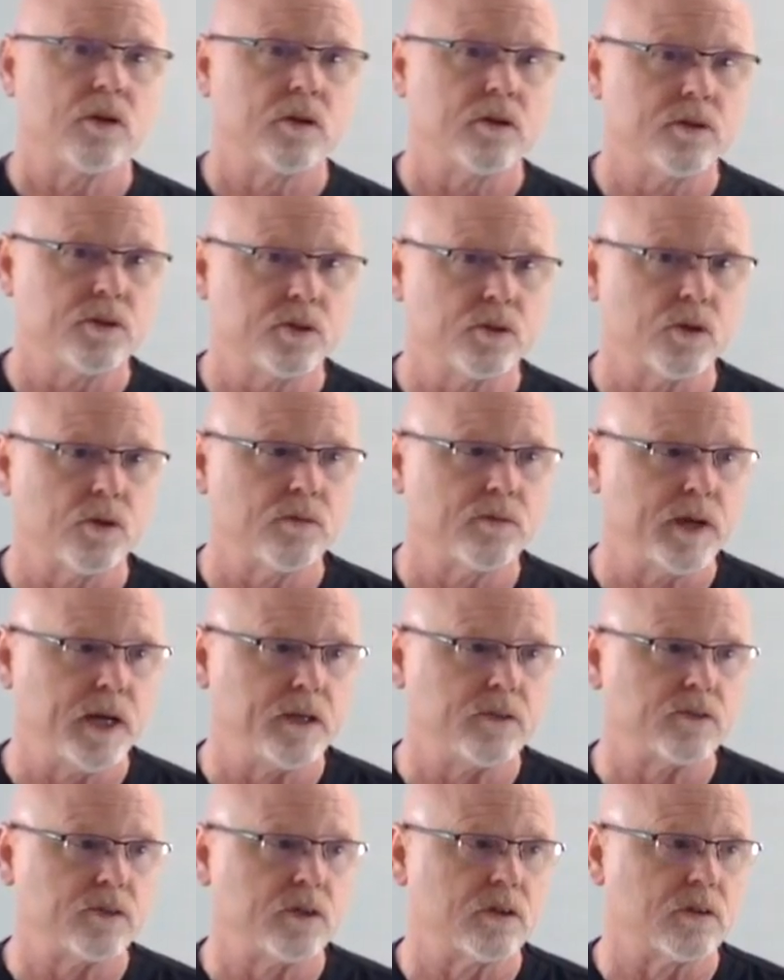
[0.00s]

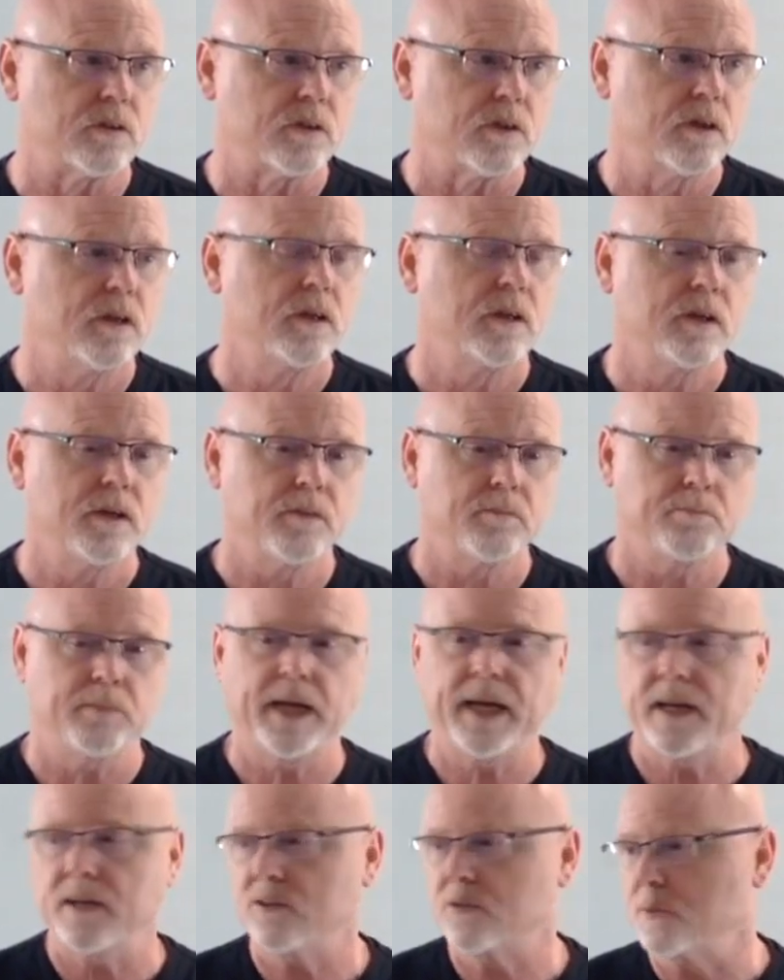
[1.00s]
neurovascular
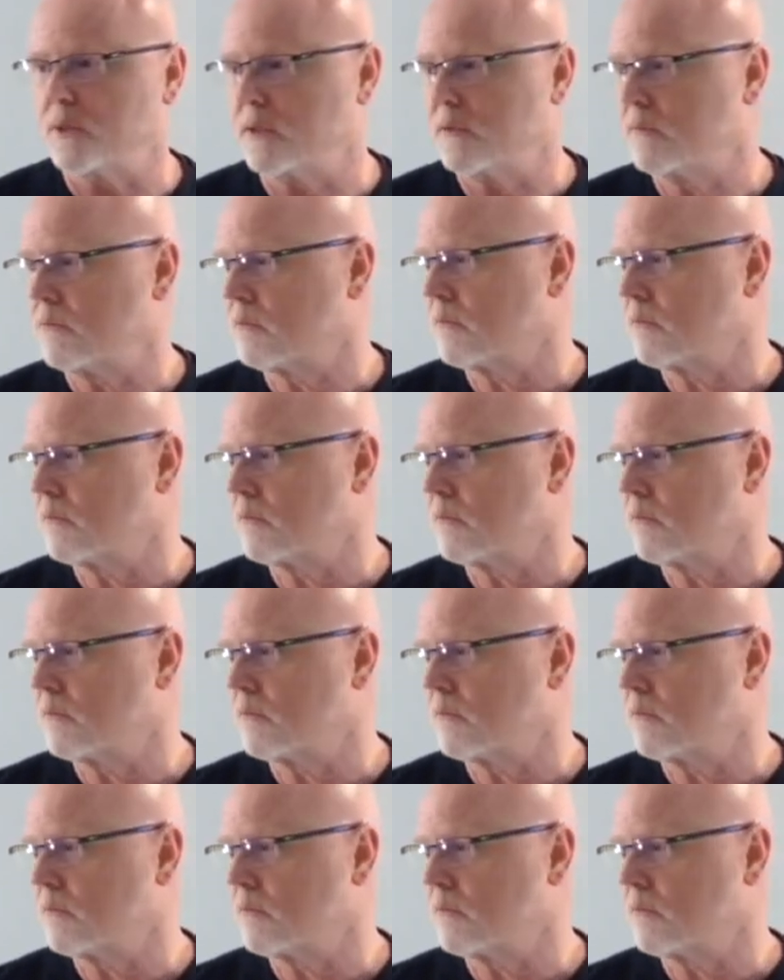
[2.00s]
management.